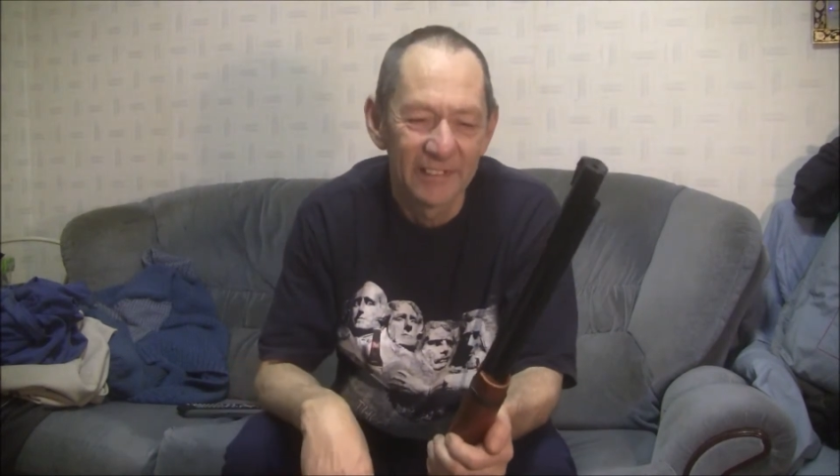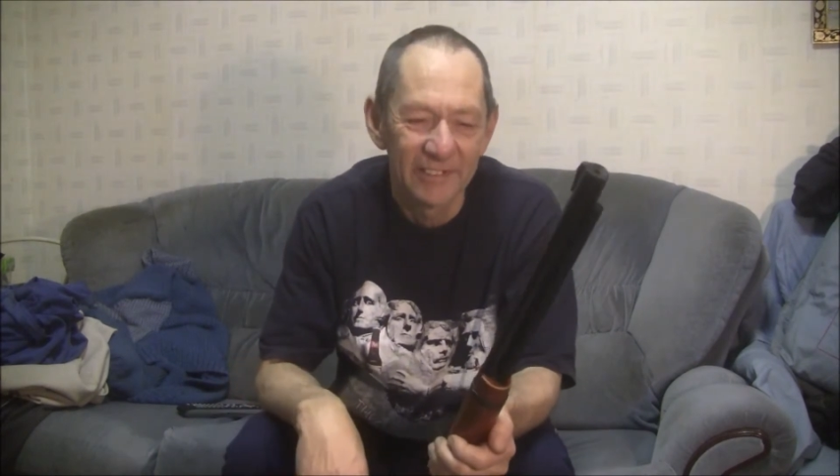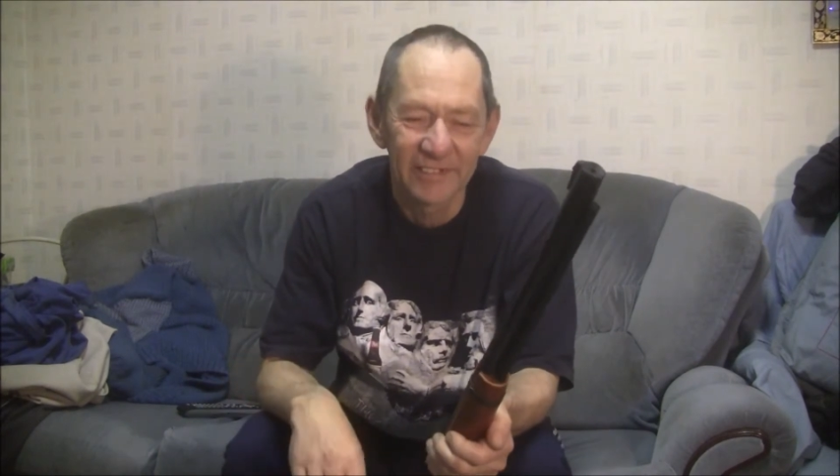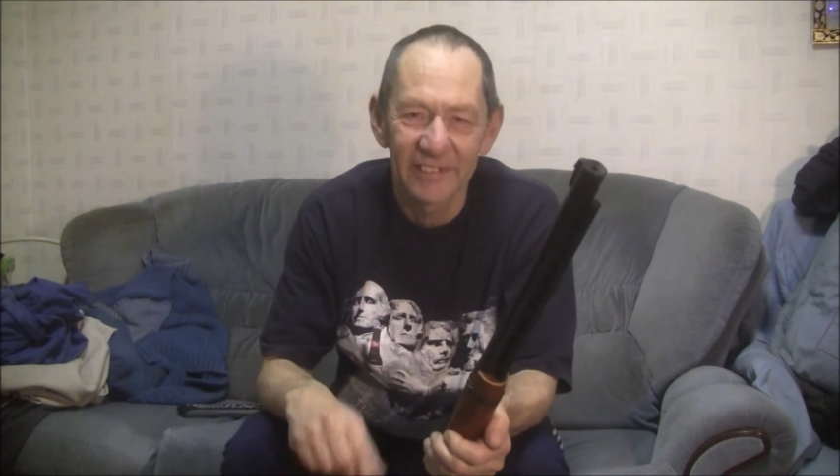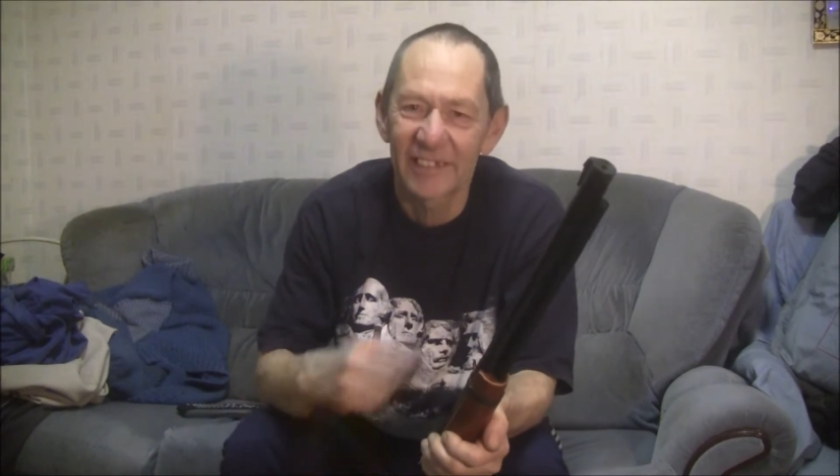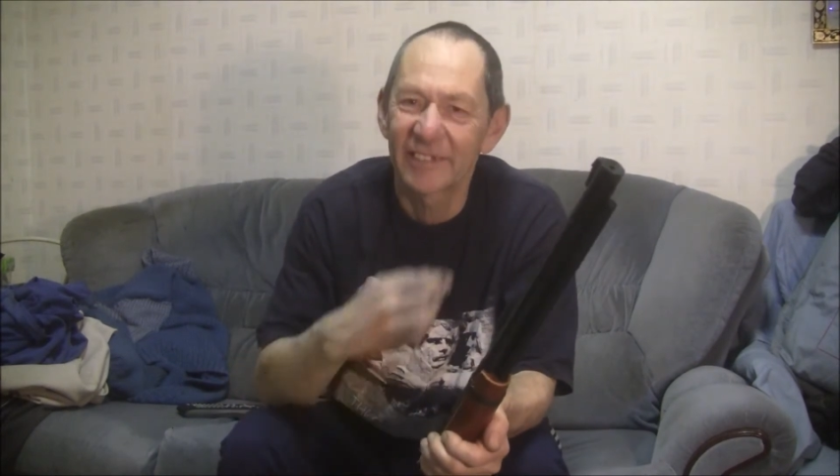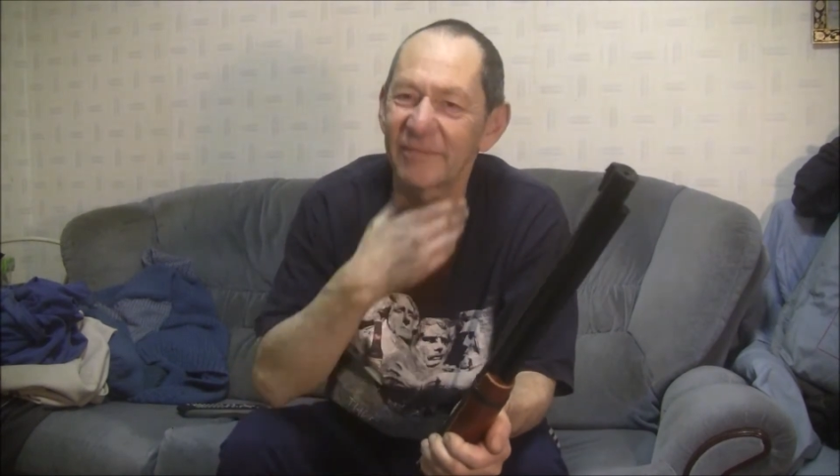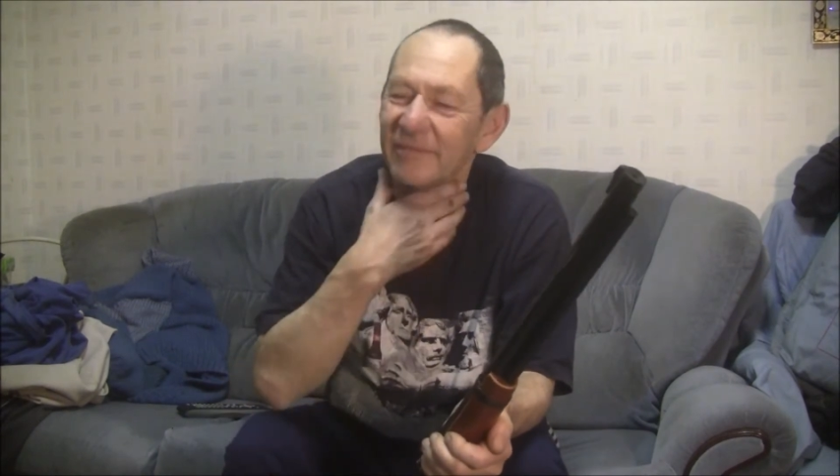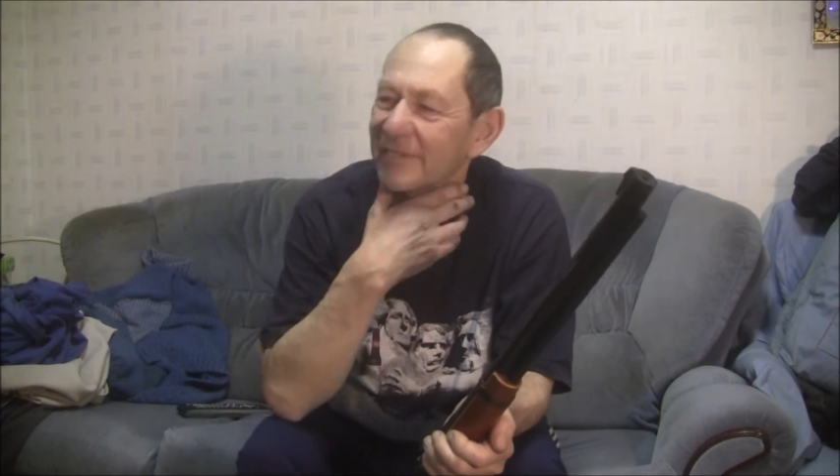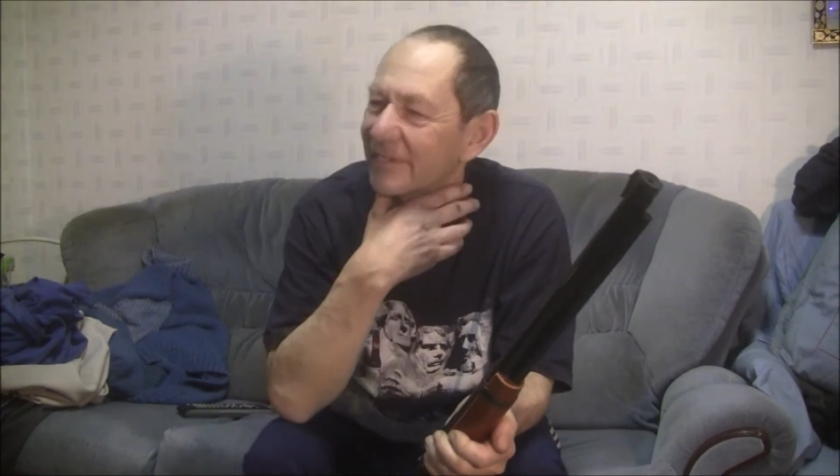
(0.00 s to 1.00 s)
You can get,
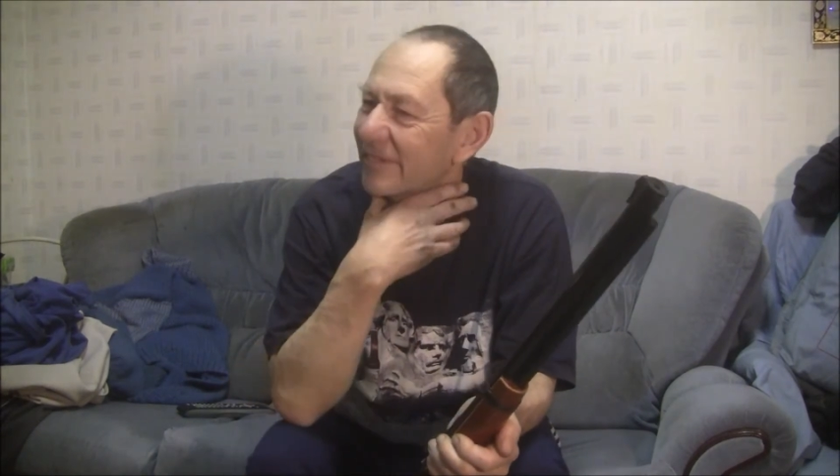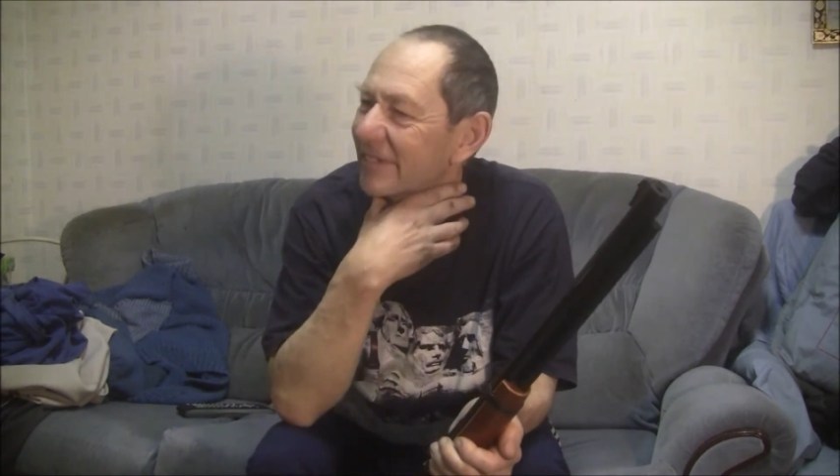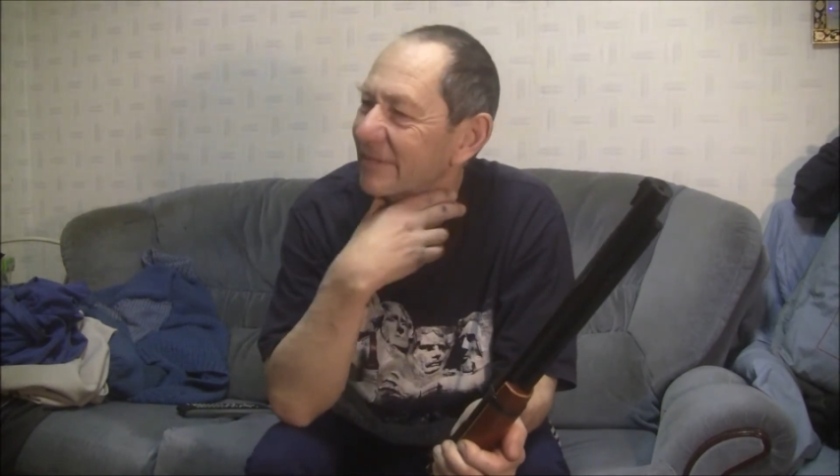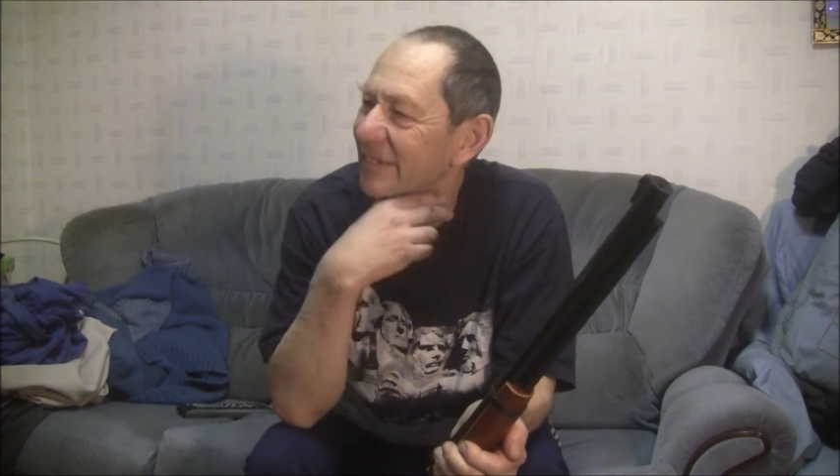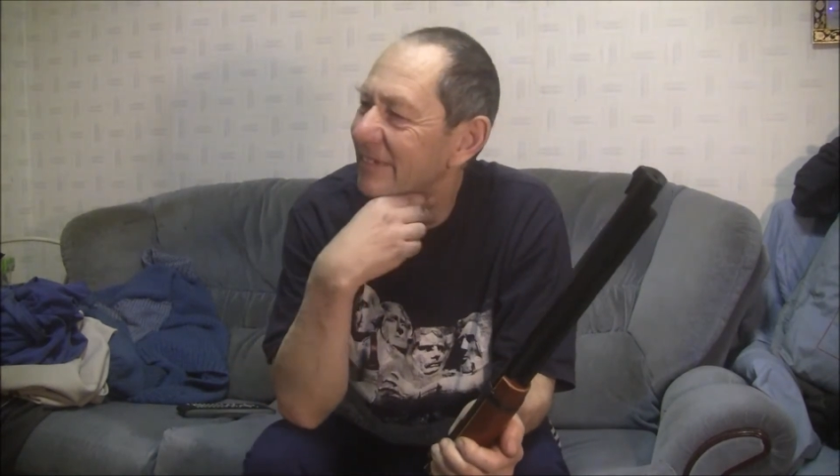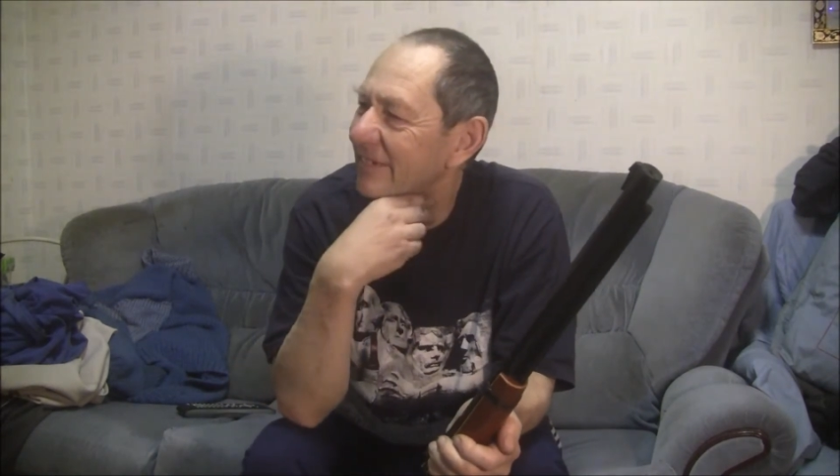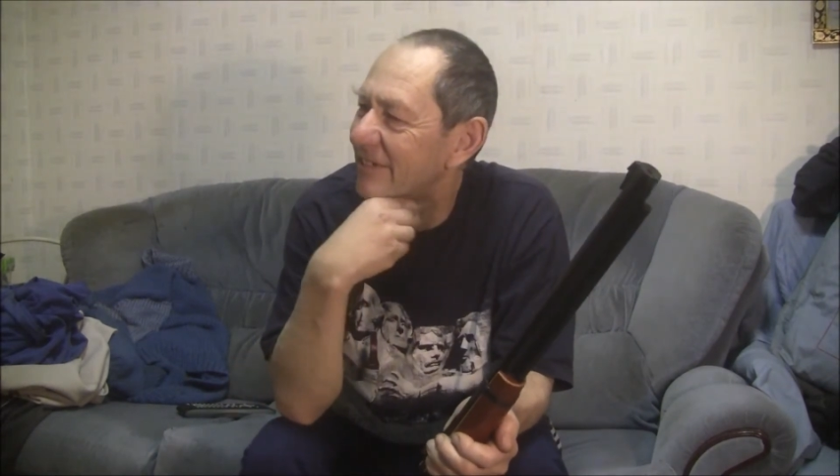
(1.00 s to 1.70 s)
I found, about